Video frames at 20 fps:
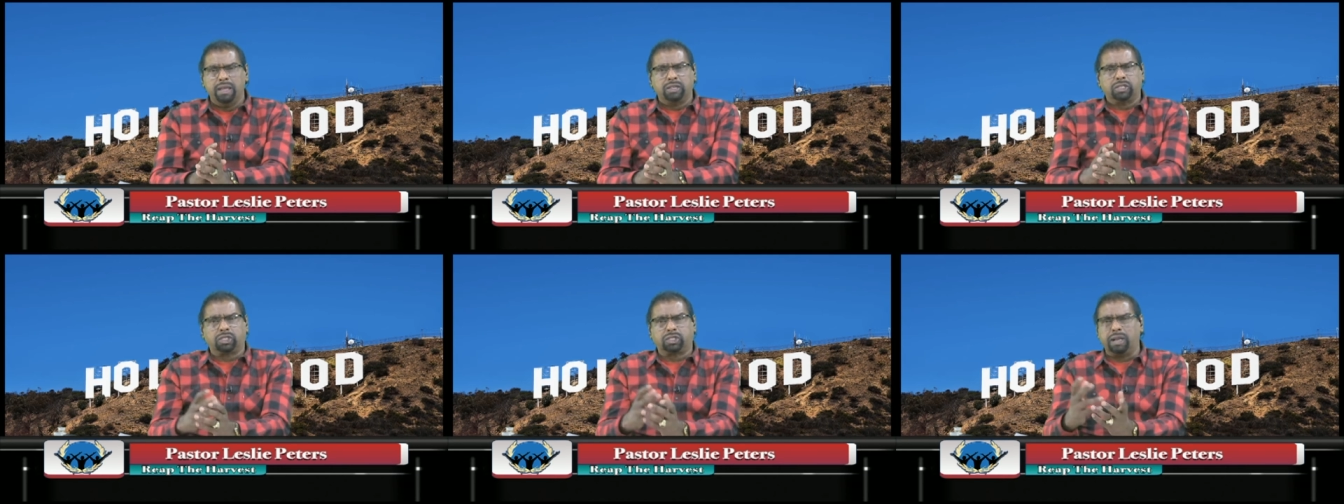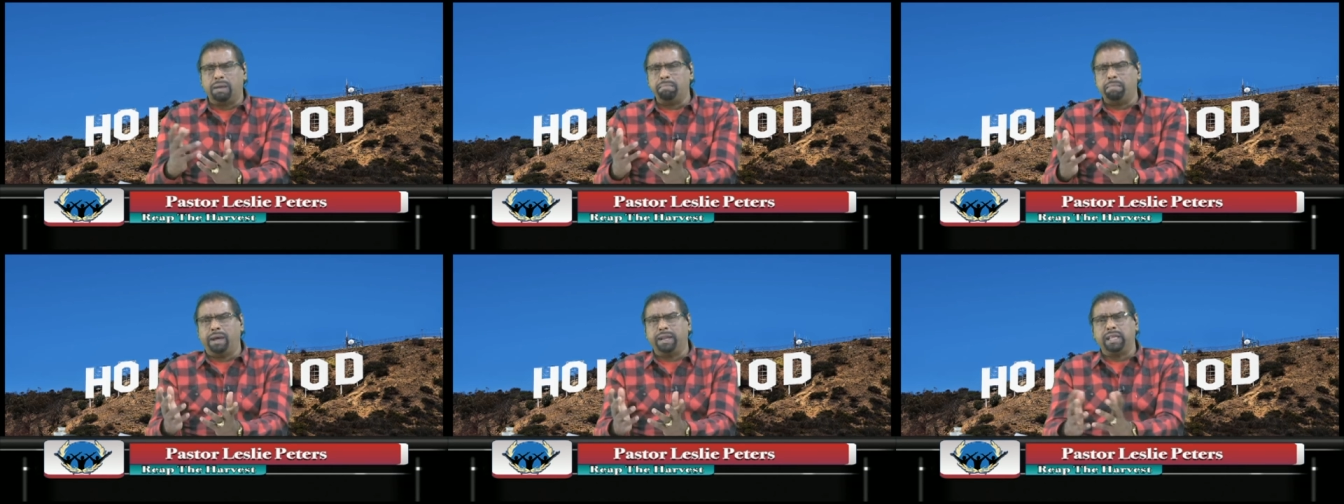
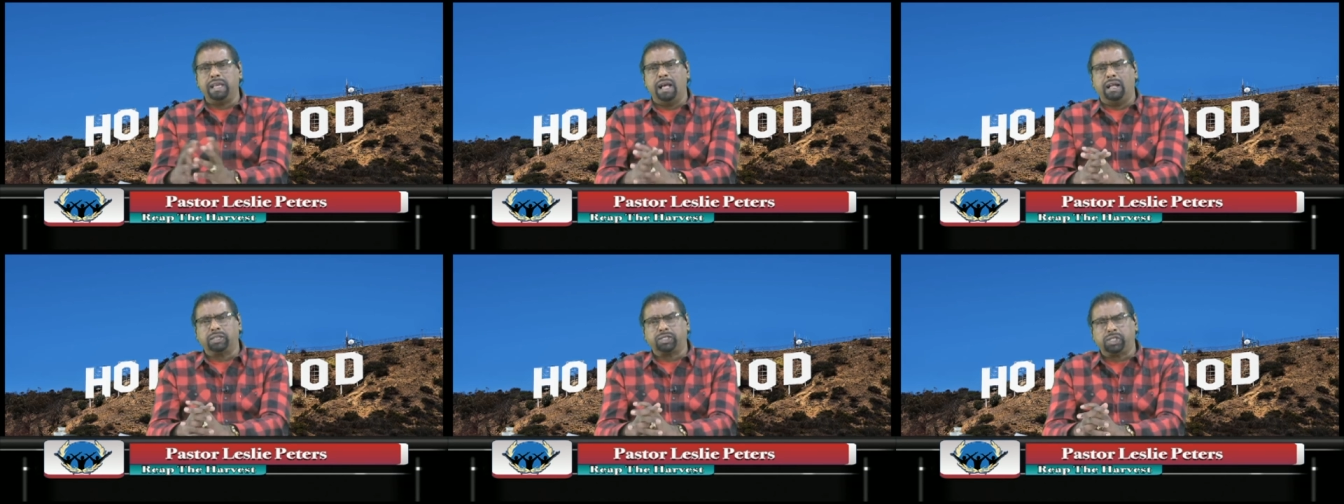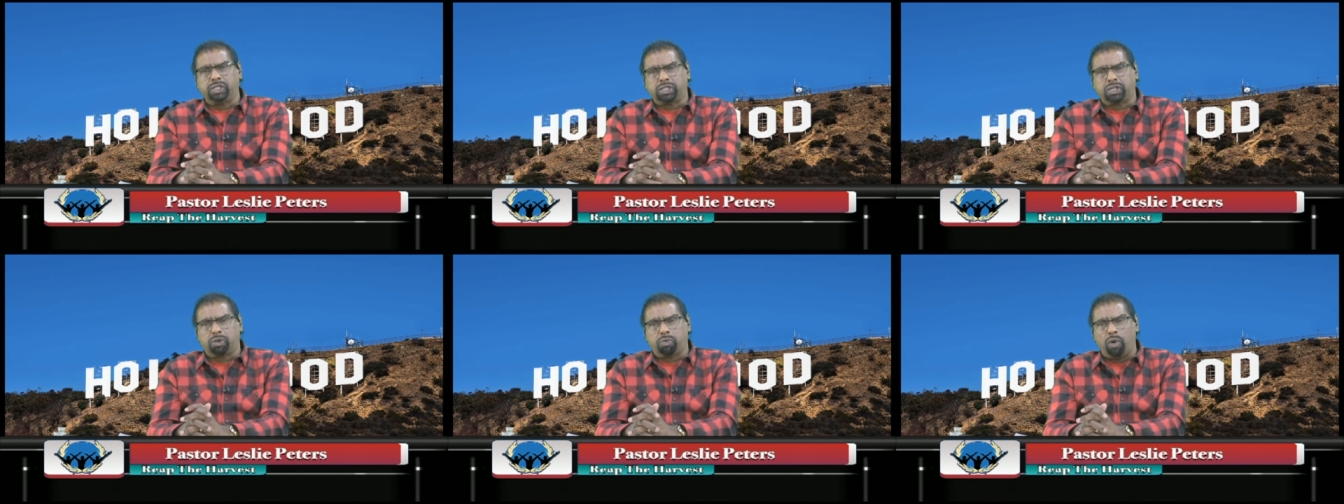Somebody
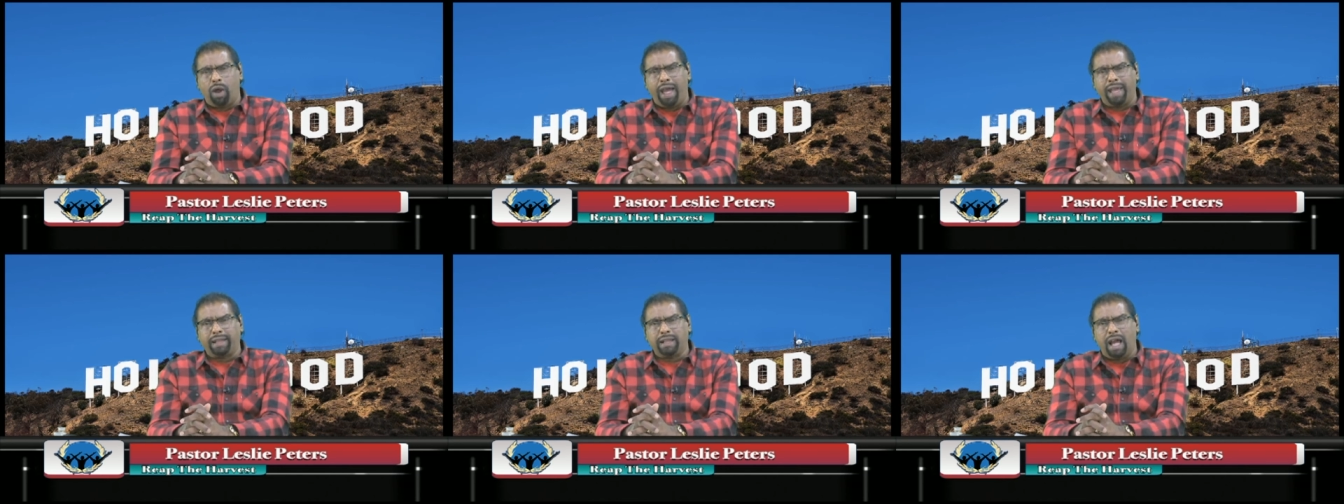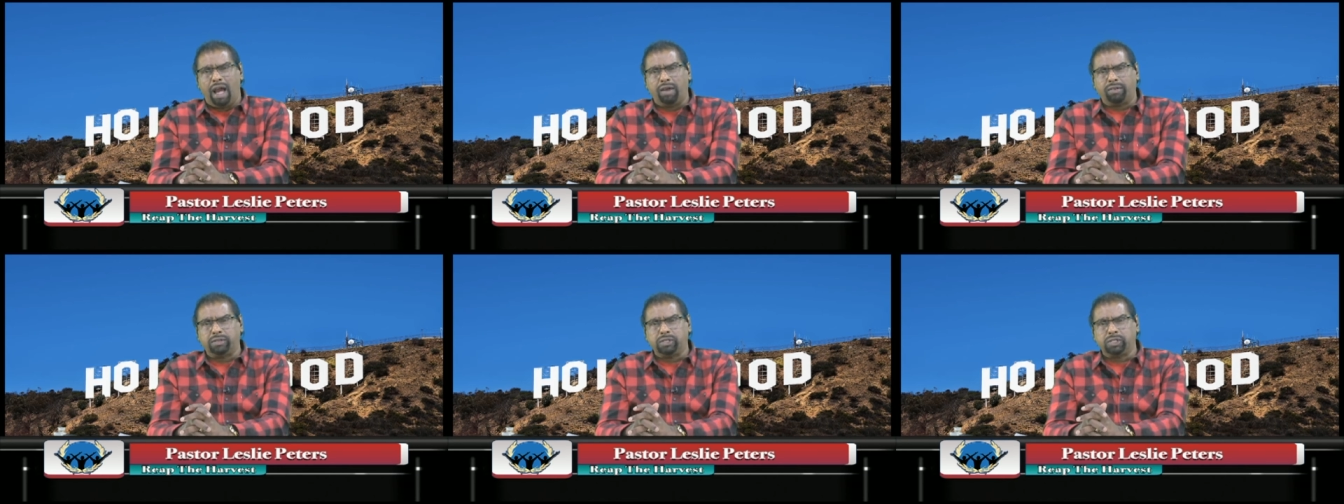else is crying
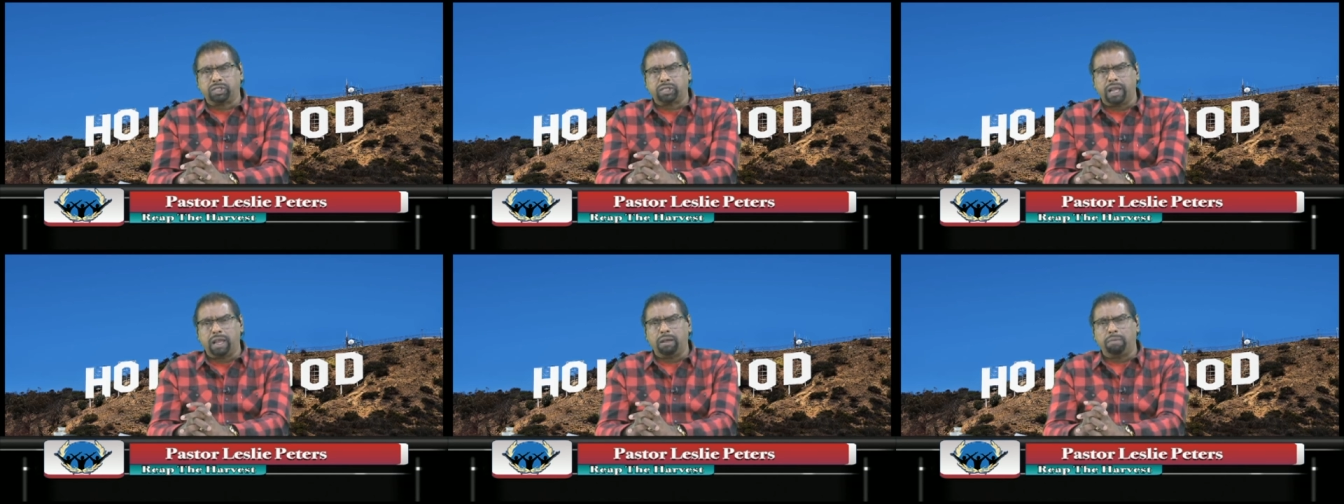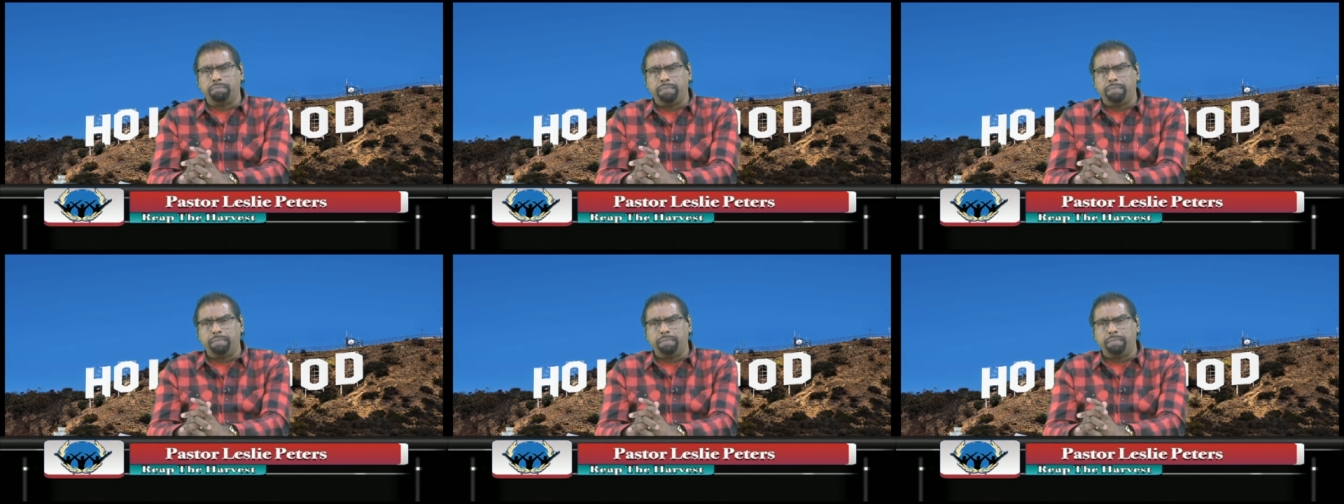out and saying,